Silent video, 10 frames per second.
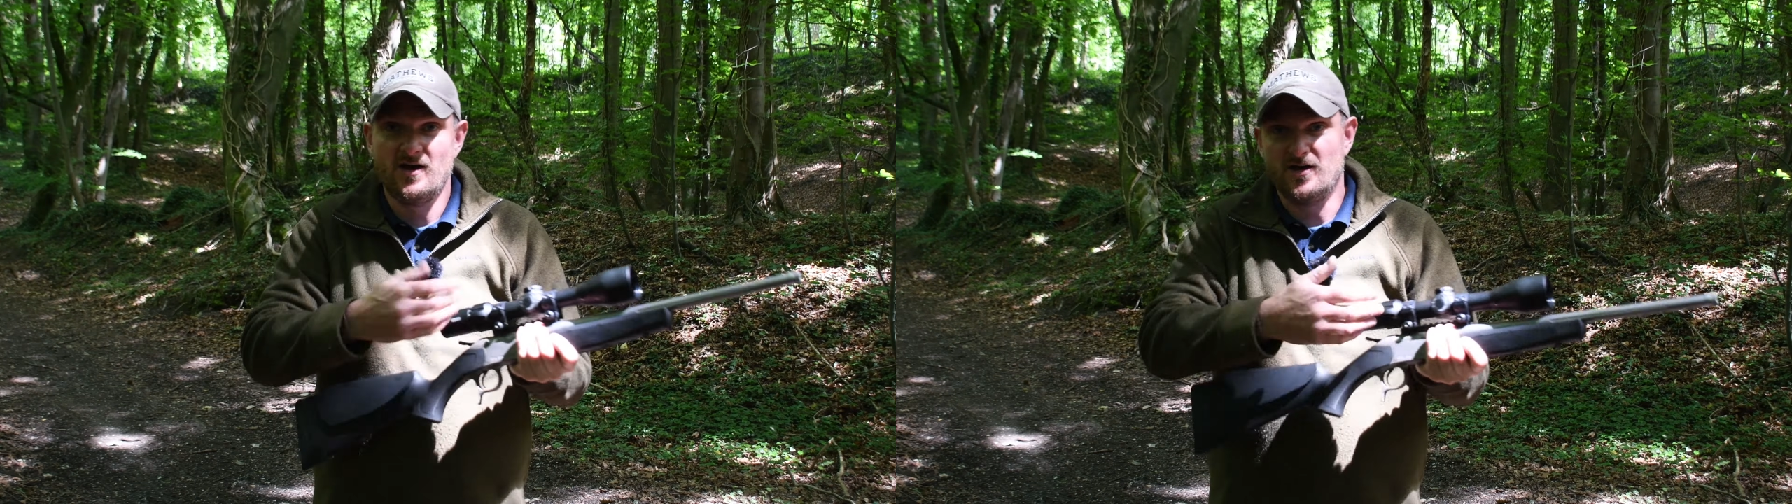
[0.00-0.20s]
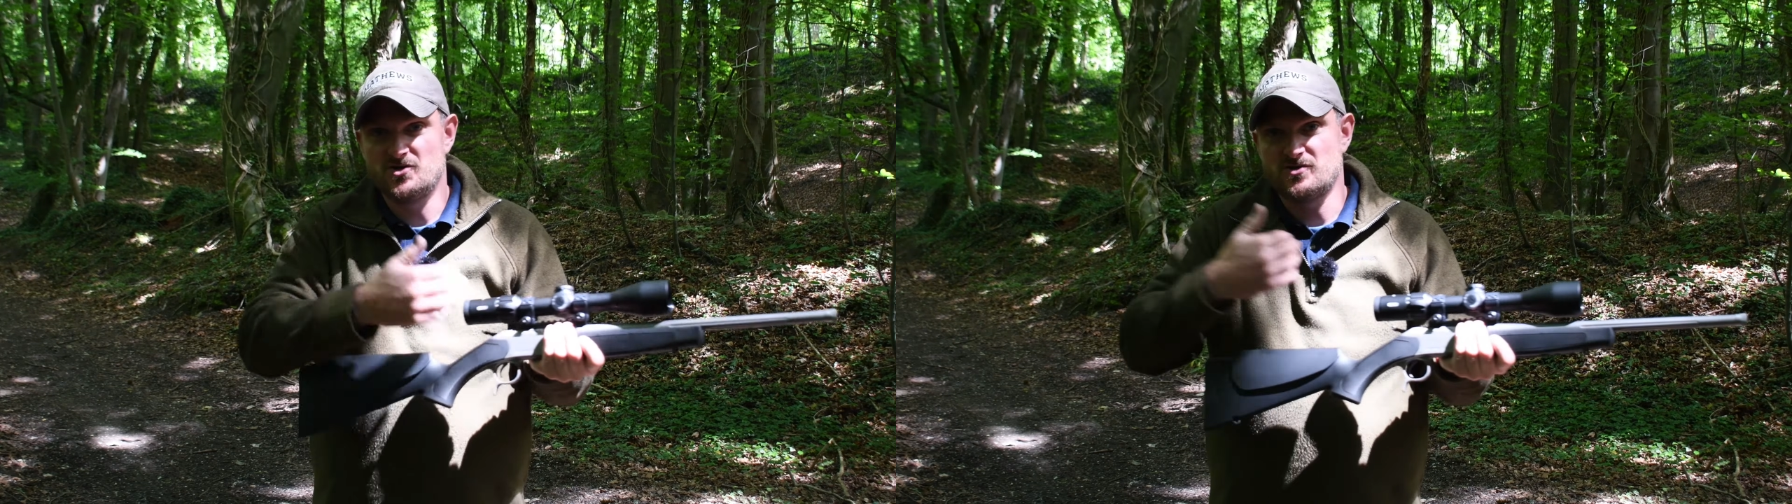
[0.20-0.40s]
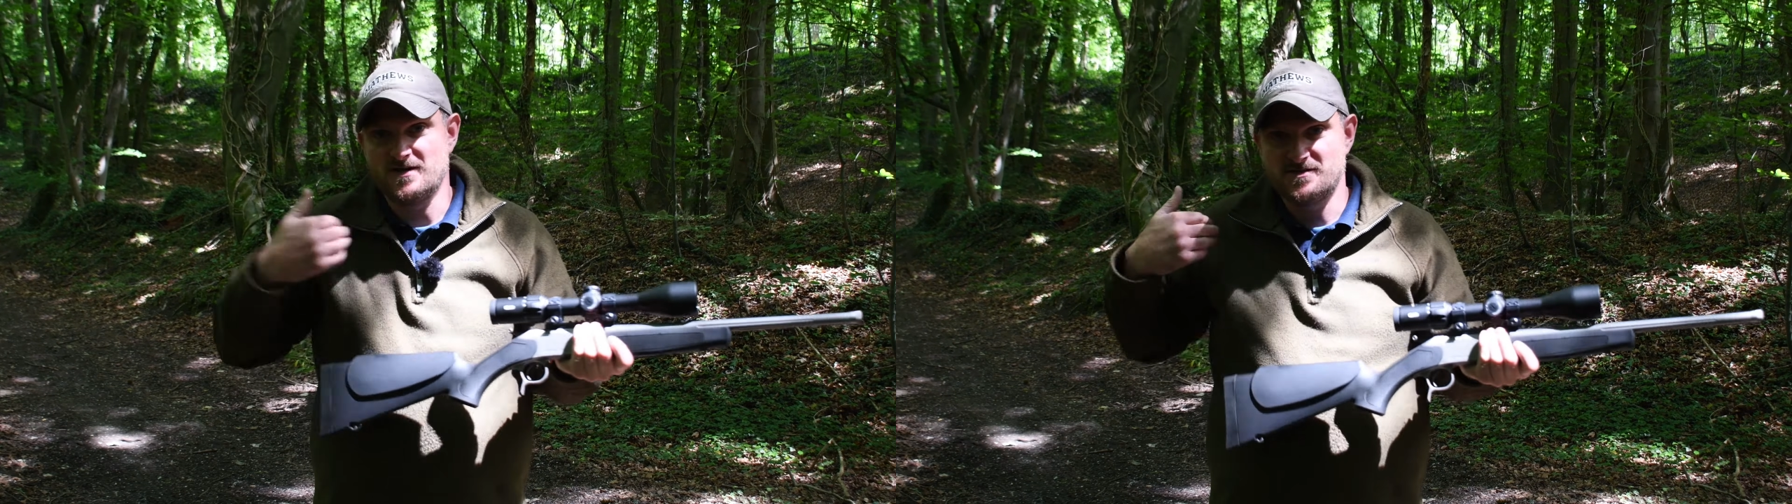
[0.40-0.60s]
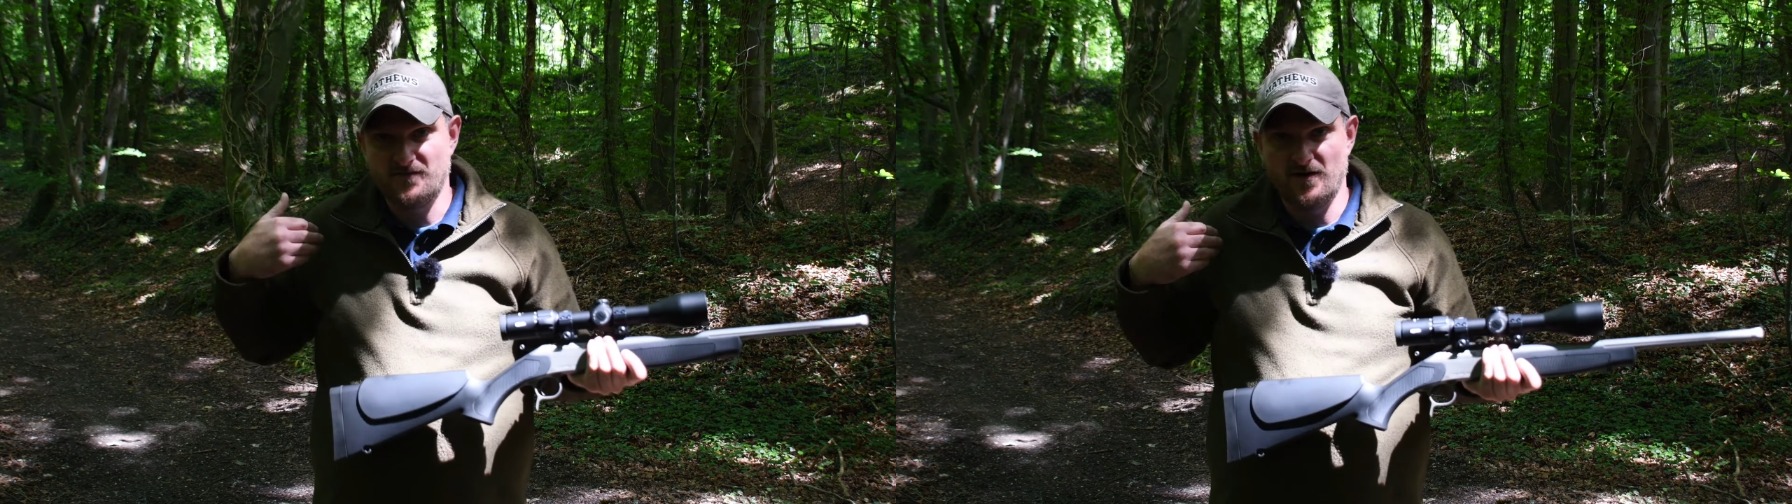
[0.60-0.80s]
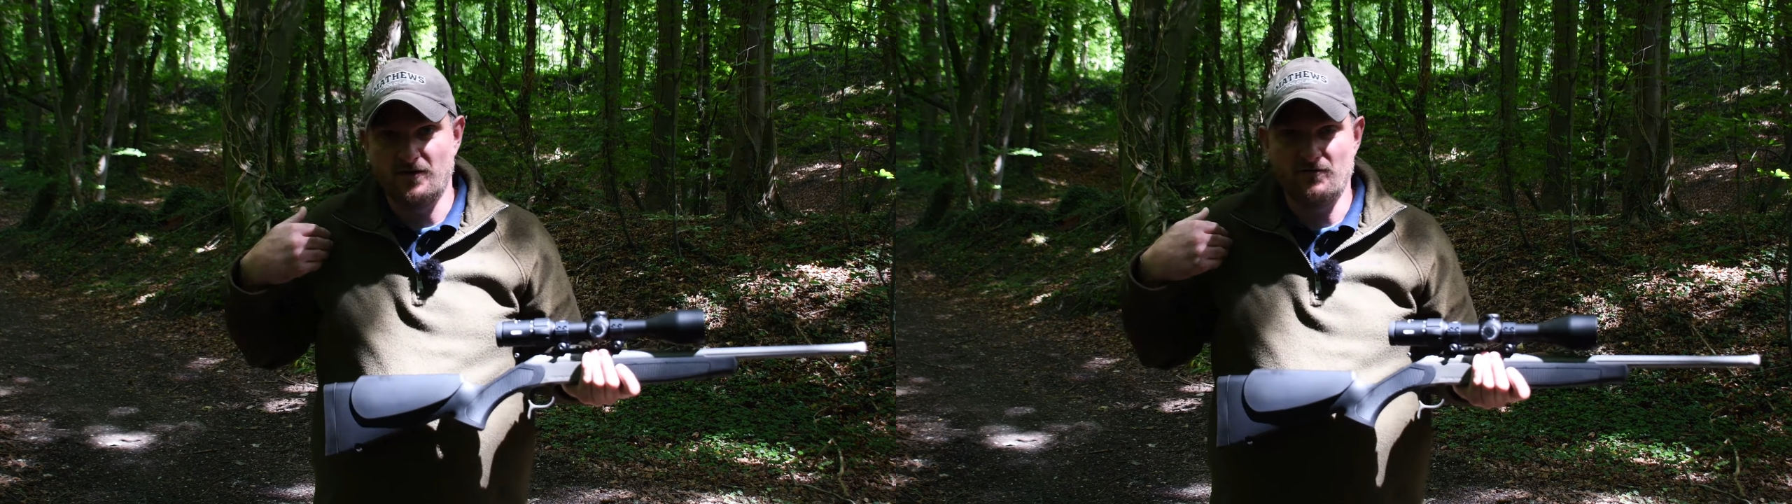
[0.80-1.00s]
and
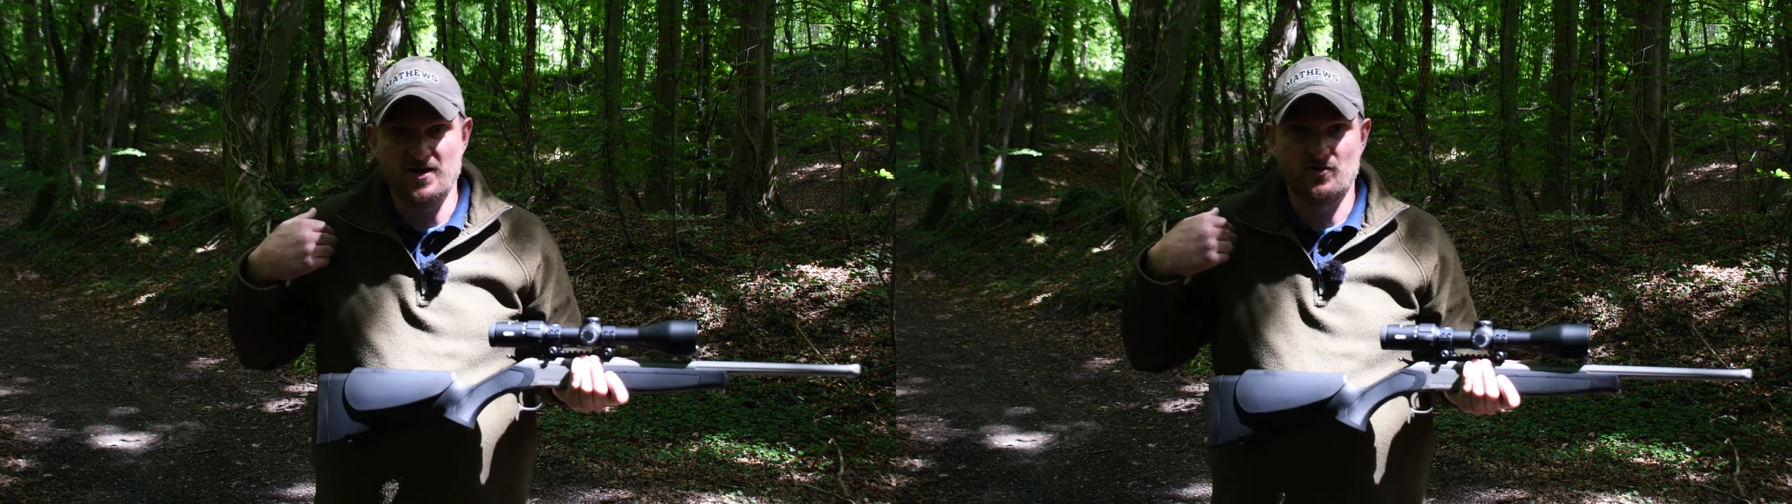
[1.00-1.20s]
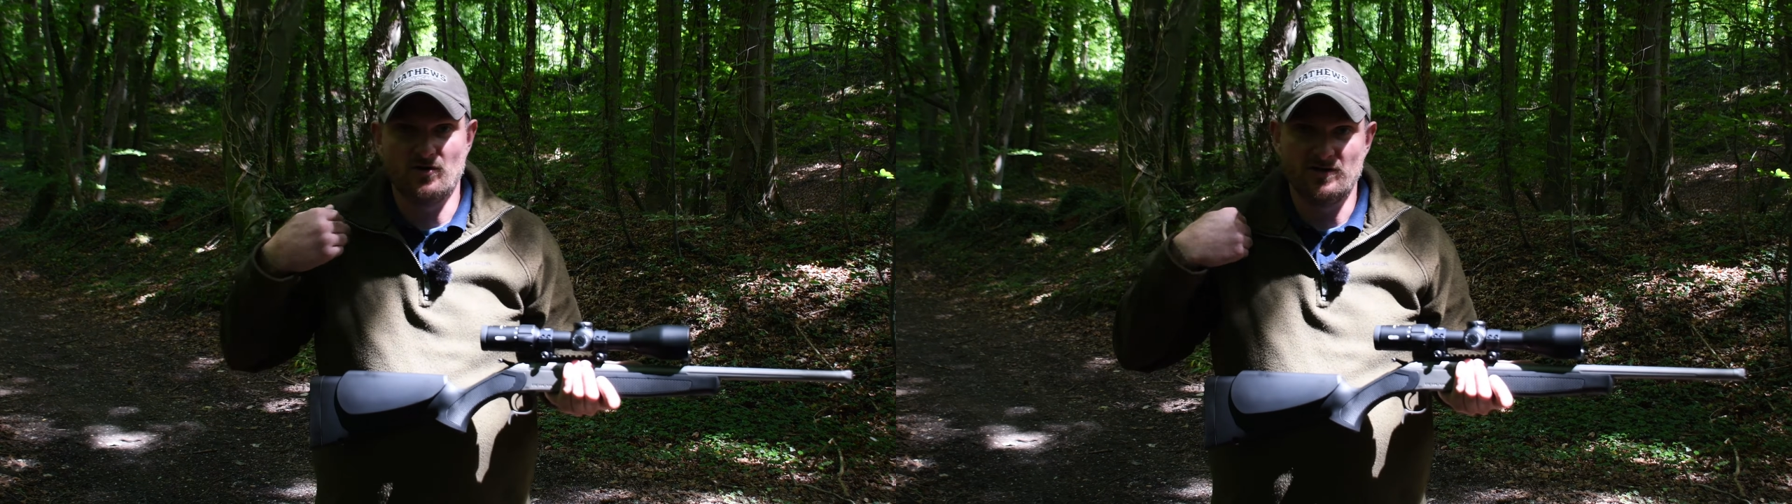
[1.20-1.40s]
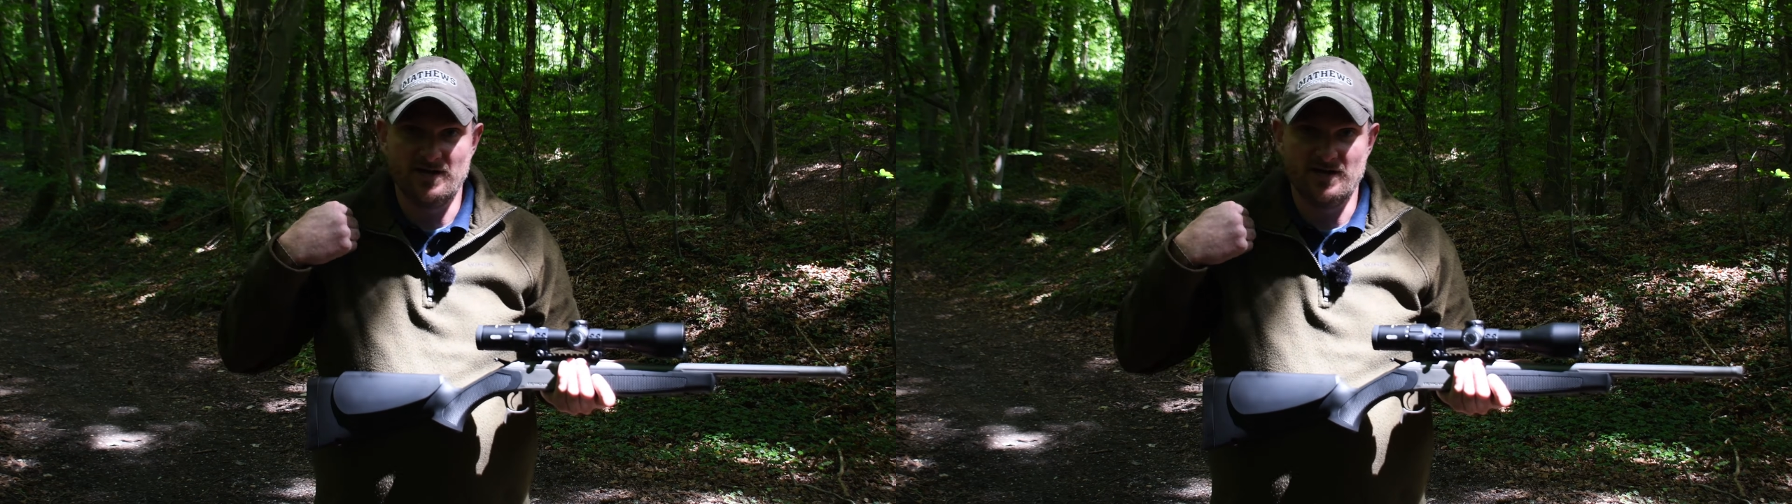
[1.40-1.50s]
transferring recoil